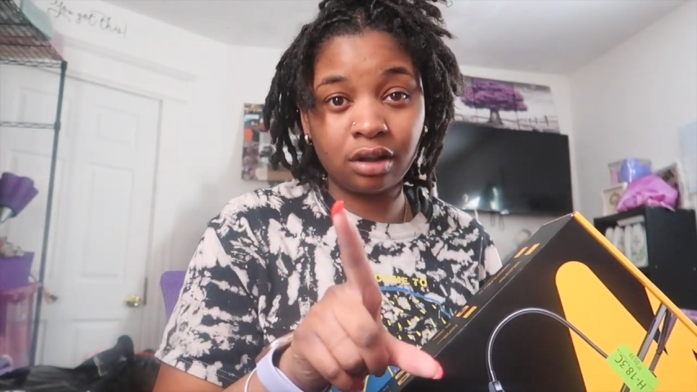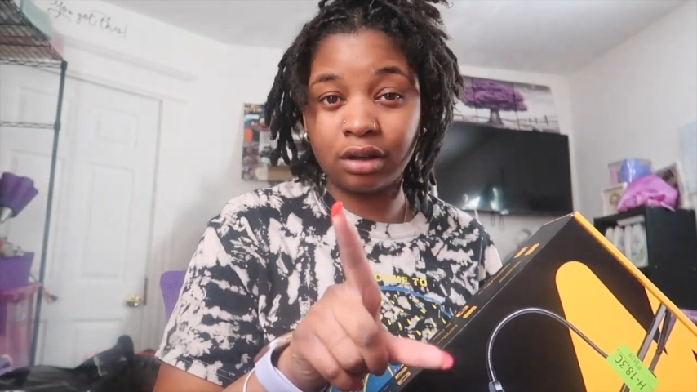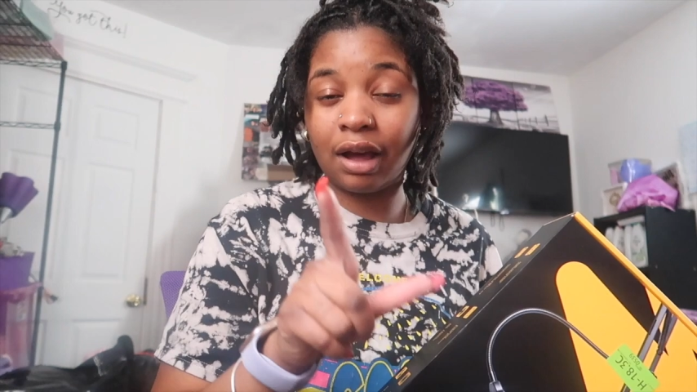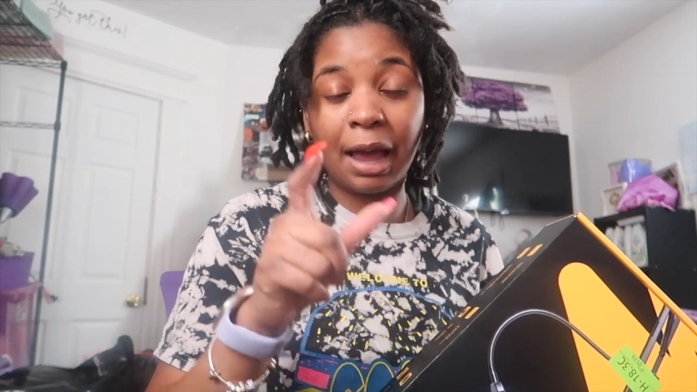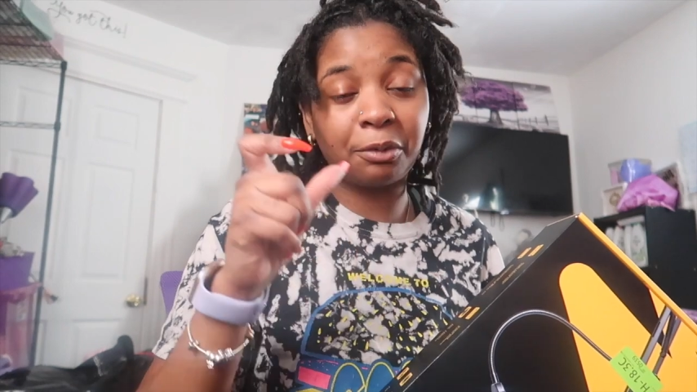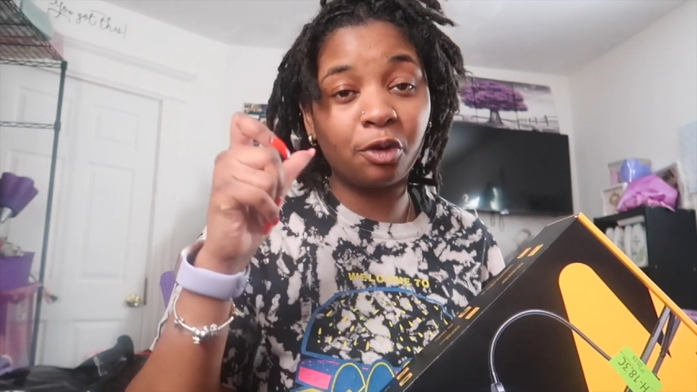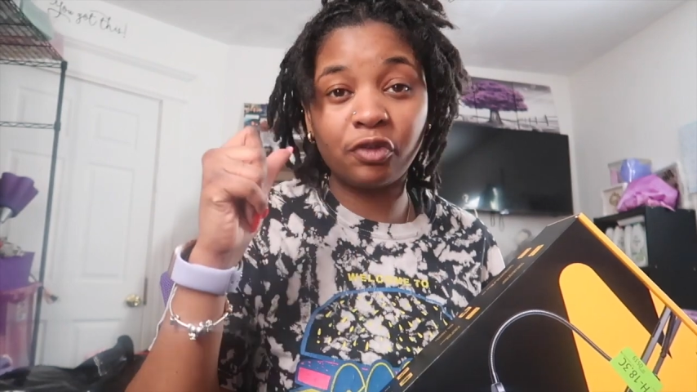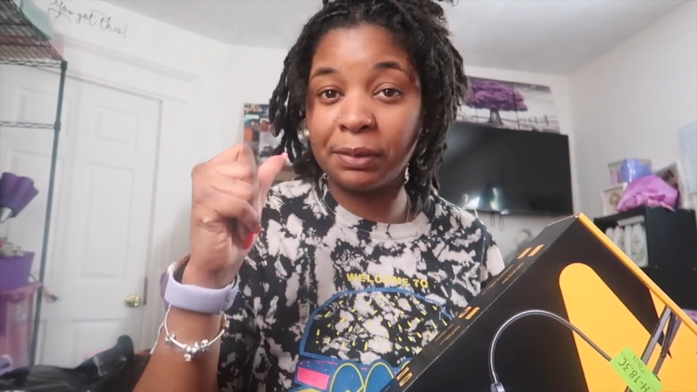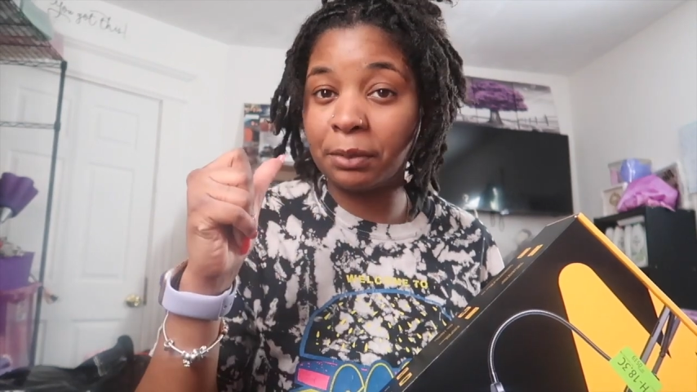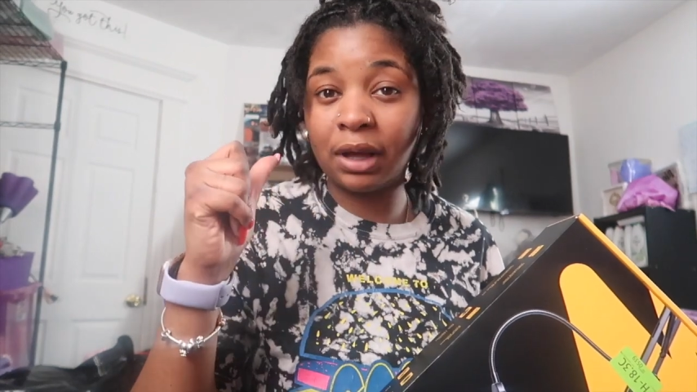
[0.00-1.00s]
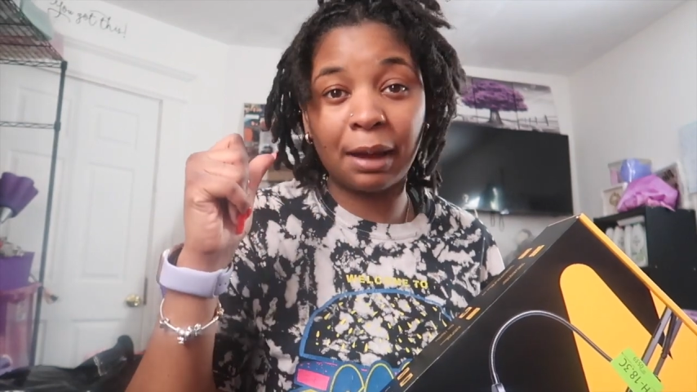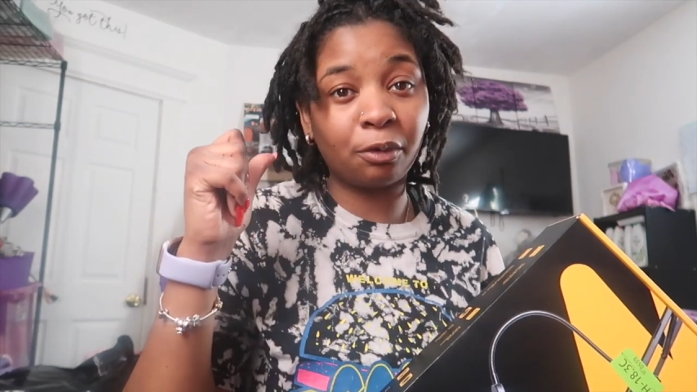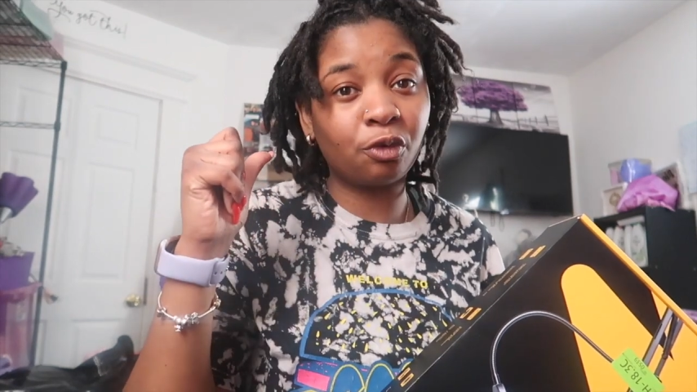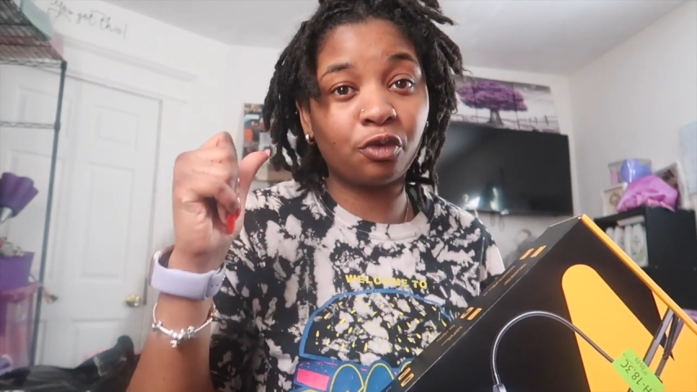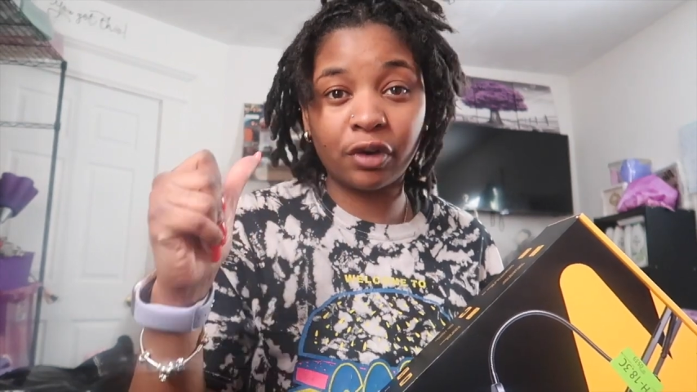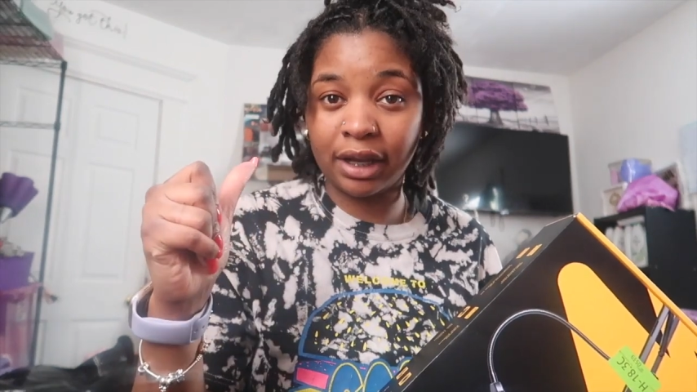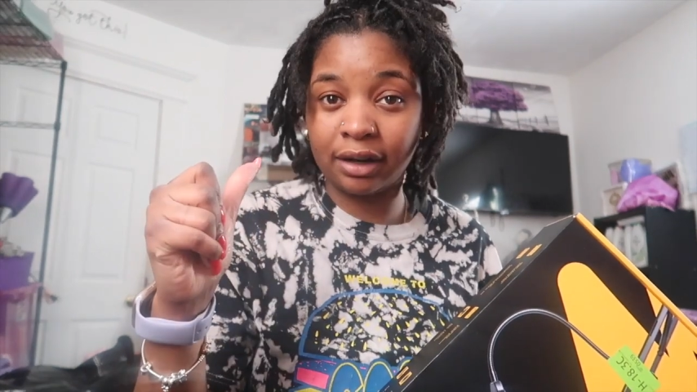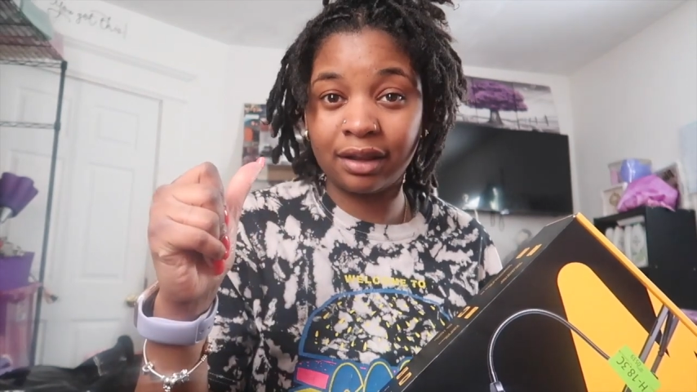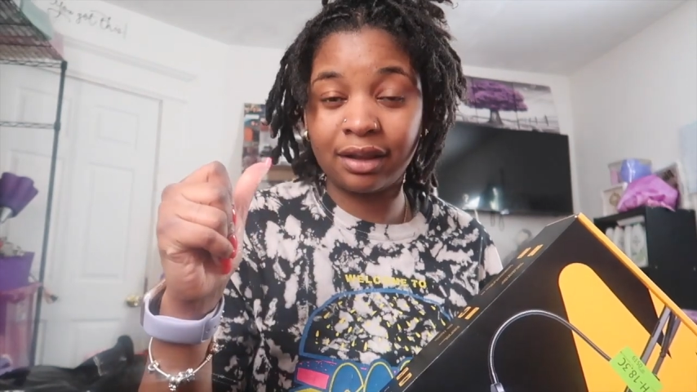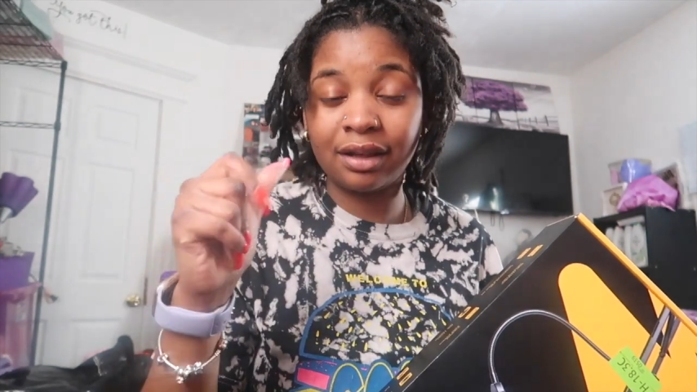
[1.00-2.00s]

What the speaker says: Don't have no family, don't have no friend.